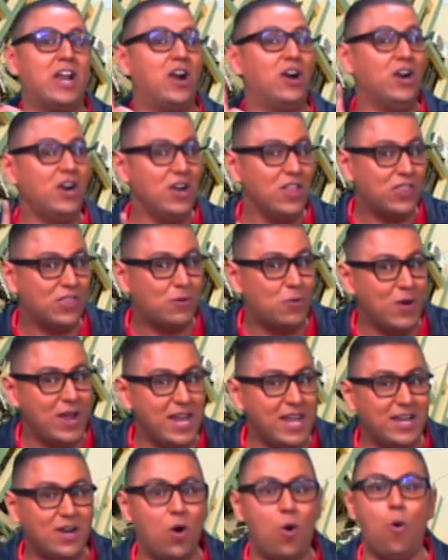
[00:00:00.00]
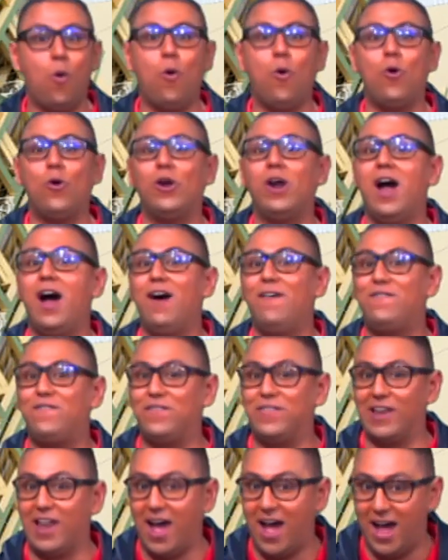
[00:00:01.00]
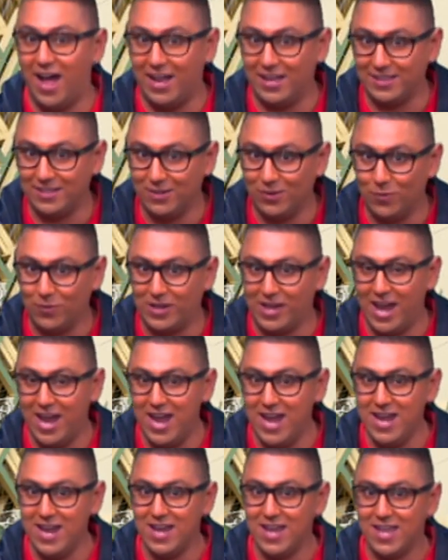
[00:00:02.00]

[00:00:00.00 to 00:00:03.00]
earthquake or a flood, okay?